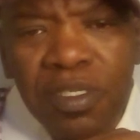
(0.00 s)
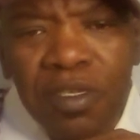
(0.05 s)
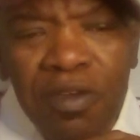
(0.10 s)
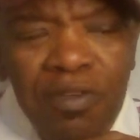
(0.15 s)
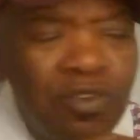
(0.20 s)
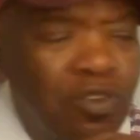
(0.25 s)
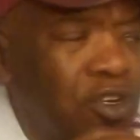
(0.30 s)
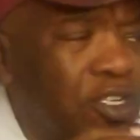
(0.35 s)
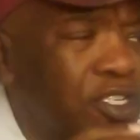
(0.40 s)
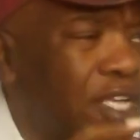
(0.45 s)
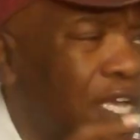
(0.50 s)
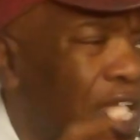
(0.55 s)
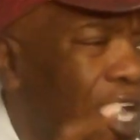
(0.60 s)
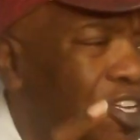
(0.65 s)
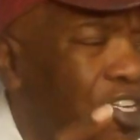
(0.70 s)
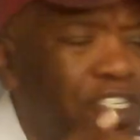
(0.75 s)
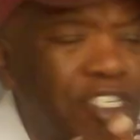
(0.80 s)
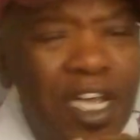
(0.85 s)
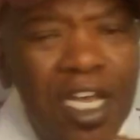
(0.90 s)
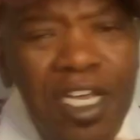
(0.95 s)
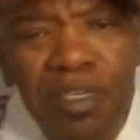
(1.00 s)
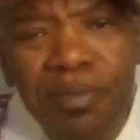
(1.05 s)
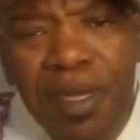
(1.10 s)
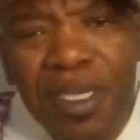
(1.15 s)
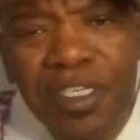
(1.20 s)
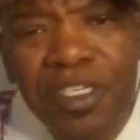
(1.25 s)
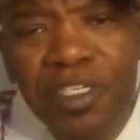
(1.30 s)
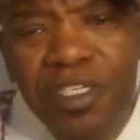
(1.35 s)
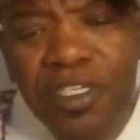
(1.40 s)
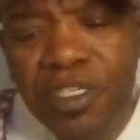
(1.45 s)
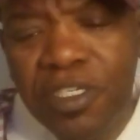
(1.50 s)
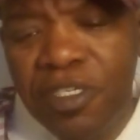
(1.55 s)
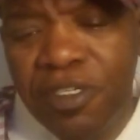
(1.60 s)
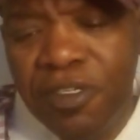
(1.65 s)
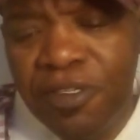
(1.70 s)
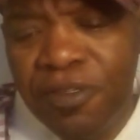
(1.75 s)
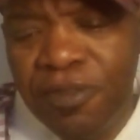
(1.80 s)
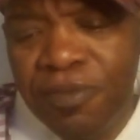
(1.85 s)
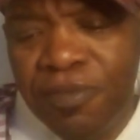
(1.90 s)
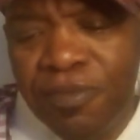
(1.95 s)
Of course, I got your text message.
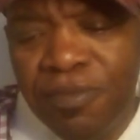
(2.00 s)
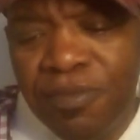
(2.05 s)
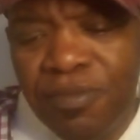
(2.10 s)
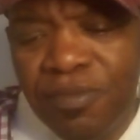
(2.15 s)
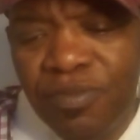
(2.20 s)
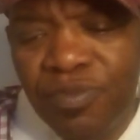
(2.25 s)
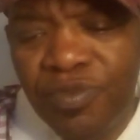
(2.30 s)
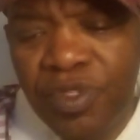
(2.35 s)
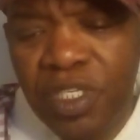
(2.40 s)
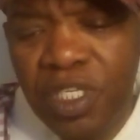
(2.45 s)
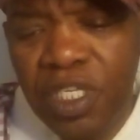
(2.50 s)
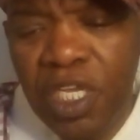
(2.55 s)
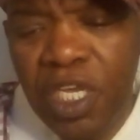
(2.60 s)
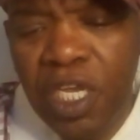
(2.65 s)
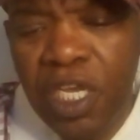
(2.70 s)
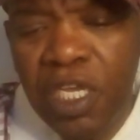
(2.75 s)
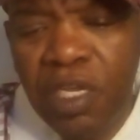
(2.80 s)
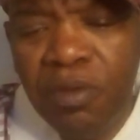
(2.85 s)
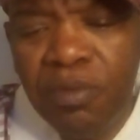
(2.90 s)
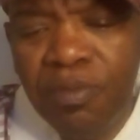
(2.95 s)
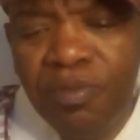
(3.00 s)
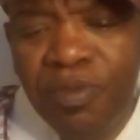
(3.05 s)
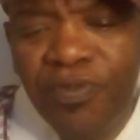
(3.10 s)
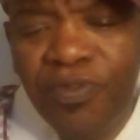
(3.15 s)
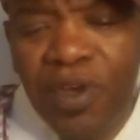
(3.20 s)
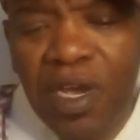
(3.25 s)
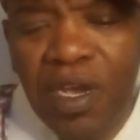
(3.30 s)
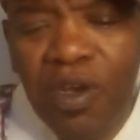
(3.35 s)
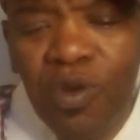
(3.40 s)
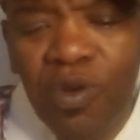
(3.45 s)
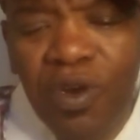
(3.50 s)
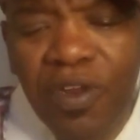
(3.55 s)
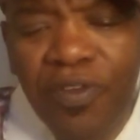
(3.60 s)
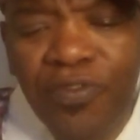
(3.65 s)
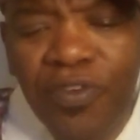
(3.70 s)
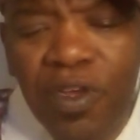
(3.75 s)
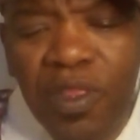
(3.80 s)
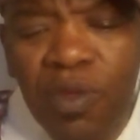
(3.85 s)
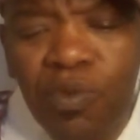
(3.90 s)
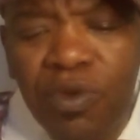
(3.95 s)
And before I go any
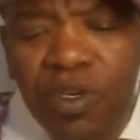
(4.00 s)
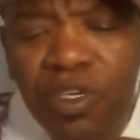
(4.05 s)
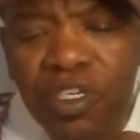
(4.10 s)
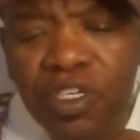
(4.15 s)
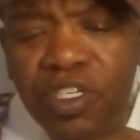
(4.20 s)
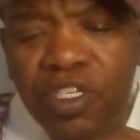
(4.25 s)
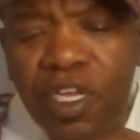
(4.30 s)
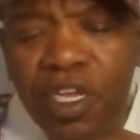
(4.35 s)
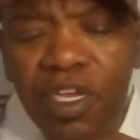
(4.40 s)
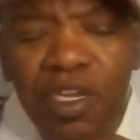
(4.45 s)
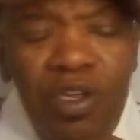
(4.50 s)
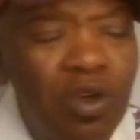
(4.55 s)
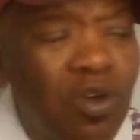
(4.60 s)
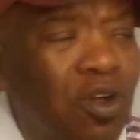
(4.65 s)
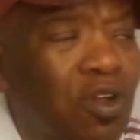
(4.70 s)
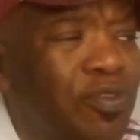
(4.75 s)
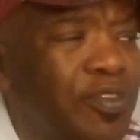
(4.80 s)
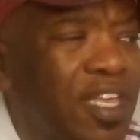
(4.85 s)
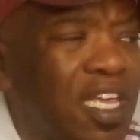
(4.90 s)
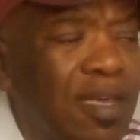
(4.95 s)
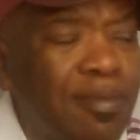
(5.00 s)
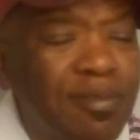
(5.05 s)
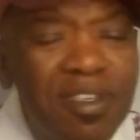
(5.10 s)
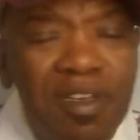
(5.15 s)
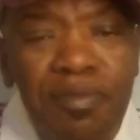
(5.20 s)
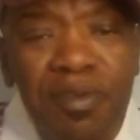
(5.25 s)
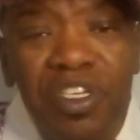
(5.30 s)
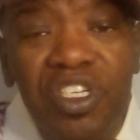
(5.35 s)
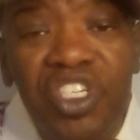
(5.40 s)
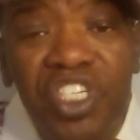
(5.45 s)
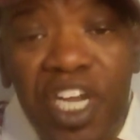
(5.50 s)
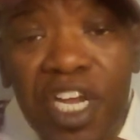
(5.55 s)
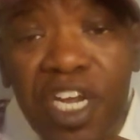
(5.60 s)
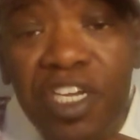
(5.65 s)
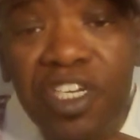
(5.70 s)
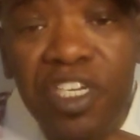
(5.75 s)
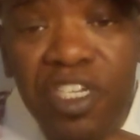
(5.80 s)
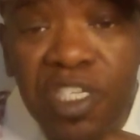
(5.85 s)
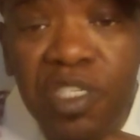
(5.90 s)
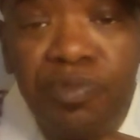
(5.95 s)
further, I want to just say all names have been
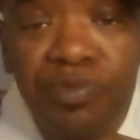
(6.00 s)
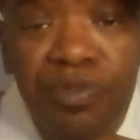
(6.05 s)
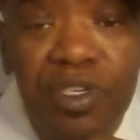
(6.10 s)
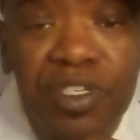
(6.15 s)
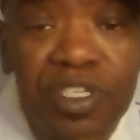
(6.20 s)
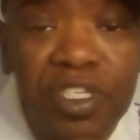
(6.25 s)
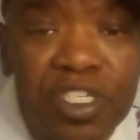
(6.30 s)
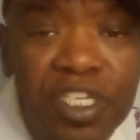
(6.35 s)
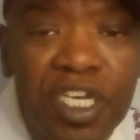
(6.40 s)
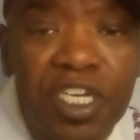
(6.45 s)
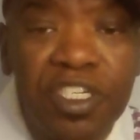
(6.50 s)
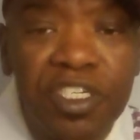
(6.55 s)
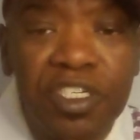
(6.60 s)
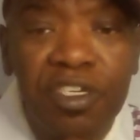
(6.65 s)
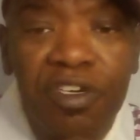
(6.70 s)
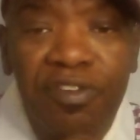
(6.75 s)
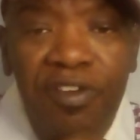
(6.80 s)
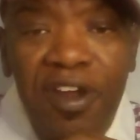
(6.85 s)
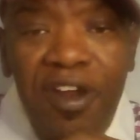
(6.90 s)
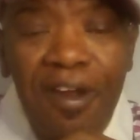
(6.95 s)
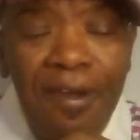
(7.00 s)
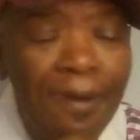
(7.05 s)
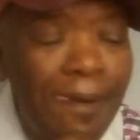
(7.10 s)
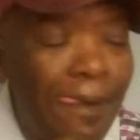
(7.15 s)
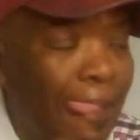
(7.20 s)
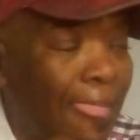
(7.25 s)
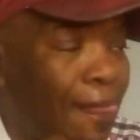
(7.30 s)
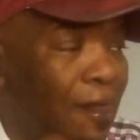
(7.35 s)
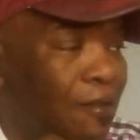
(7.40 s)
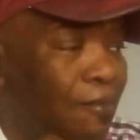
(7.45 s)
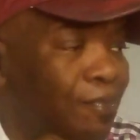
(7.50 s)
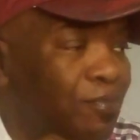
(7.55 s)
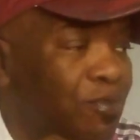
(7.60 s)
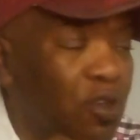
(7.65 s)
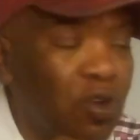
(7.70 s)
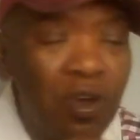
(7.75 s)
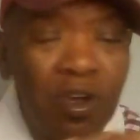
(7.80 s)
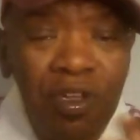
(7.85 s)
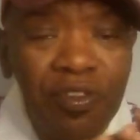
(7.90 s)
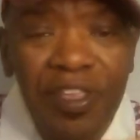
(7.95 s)
changed in this presentation, all right?
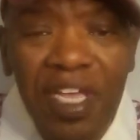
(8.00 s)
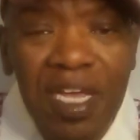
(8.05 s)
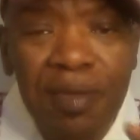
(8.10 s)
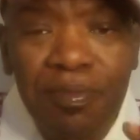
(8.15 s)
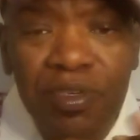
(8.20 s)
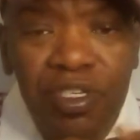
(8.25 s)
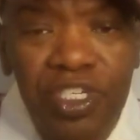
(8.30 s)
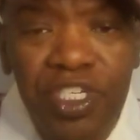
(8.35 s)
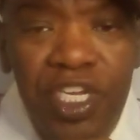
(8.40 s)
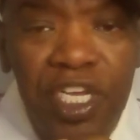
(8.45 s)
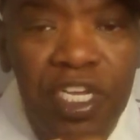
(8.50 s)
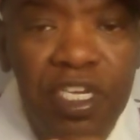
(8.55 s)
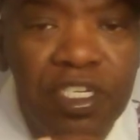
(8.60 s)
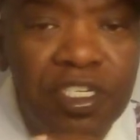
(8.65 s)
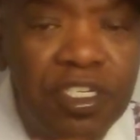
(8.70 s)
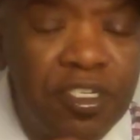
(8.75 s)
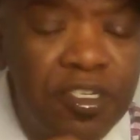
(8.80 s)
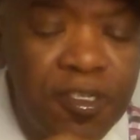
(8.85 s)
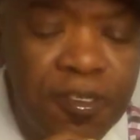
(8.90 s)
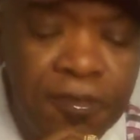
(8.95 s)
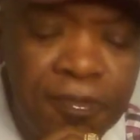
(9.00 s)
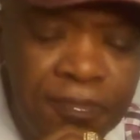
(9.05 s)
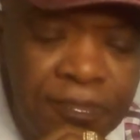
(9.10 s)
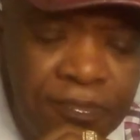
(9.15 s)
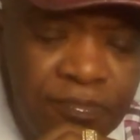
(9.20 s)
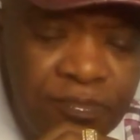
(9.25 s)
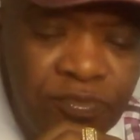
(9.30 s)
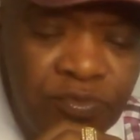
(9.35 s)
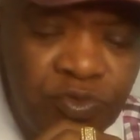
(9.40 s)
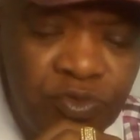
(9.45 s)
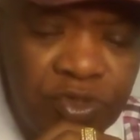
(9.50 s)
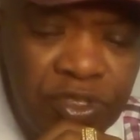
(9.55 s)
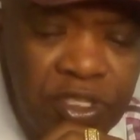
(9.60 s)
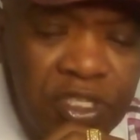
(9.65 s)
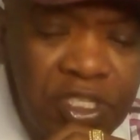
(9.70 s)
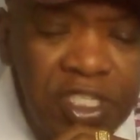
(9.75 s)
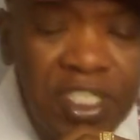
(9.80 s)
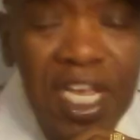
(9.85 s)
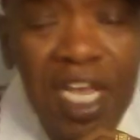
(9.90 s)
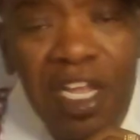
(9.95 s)
All names have changed.
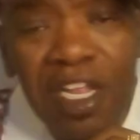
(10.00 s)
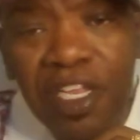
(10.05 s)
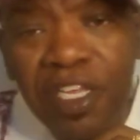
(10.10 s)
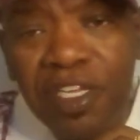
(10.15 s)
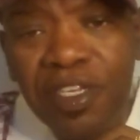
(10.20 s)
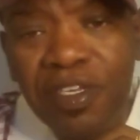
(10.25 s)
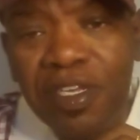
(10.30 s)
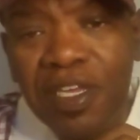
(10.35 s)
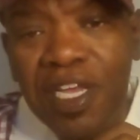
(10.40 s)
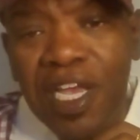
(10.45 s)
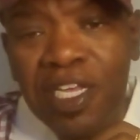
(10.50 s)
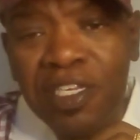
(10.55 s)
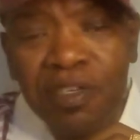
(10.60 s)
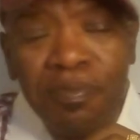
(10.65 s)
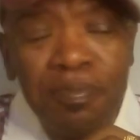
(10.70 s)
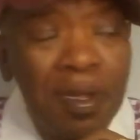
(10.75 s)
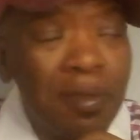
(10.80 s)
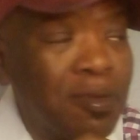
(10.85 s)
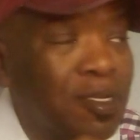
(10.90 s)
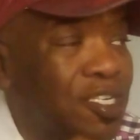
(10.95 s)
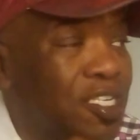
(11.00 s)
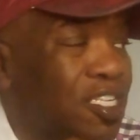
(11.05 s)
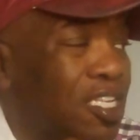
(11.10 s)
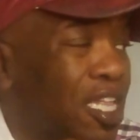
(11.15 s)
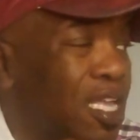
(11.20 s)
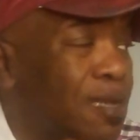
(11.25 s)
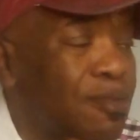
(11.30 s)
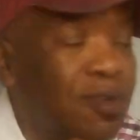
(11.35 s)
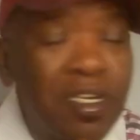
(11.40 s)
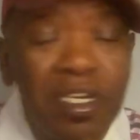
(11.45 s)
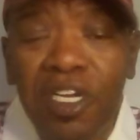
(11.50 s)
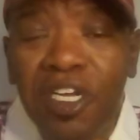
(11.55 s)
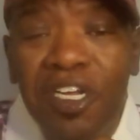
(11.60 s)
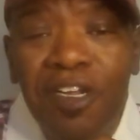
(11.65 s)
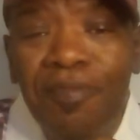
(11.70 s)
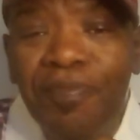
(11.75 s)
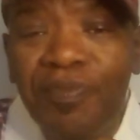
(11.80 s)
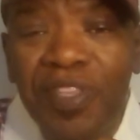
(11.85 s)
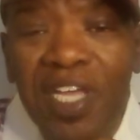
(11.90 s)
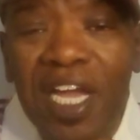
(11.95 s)
Secondly, as a public disclaimer,
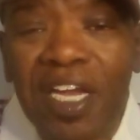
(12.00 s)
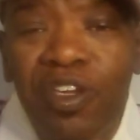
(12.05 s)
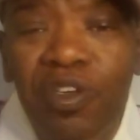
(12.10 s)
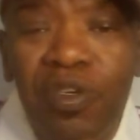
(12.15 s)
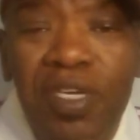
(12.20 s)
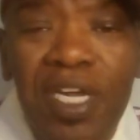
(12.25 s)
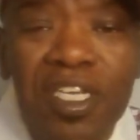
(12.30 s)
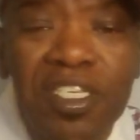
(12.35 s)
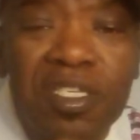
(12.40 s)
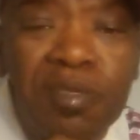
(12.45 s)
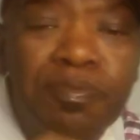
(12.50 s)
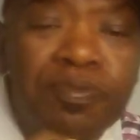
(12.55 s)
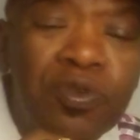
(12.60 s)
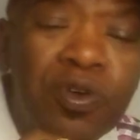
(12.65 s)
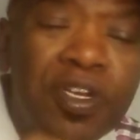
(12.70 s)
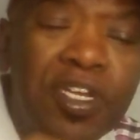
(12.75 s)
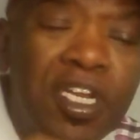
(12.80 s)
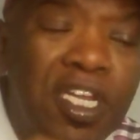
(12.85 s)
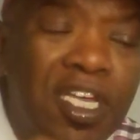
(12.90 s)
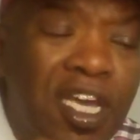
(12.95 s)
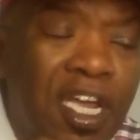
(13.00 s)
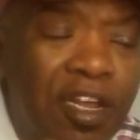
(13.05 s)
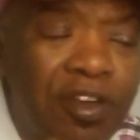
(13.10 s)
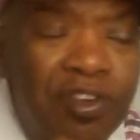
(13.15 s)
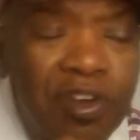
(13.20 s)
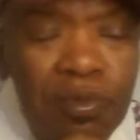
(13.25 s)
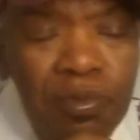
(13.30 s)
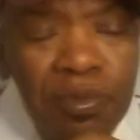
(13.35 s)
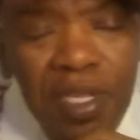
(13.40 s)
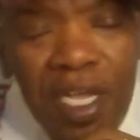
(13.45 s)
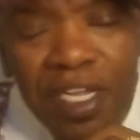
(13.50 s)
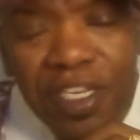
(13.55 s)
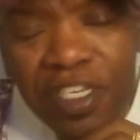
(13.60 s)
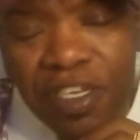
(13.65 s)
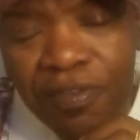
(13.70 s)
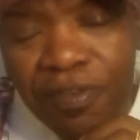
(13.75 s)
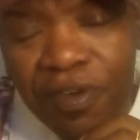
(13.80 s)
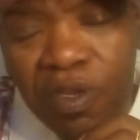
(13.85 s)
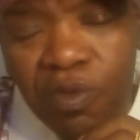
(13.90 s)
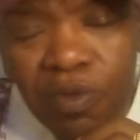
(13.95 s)
I do not support any kind of criminal
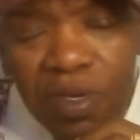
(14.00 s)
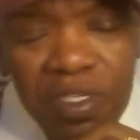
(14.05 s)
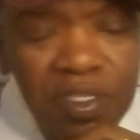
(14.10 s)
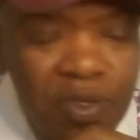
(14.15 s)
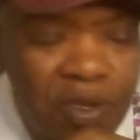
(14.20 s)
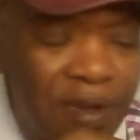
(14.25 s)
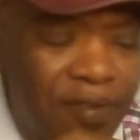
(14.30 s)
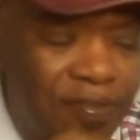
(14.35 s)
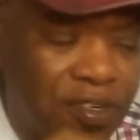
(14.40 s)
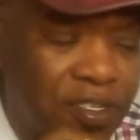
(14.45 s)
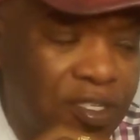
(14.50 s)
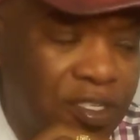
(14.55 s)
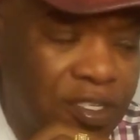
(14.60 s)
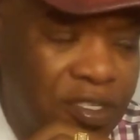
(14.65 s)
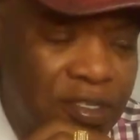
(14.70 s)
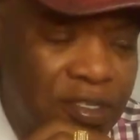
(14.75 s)
activity whatsoever.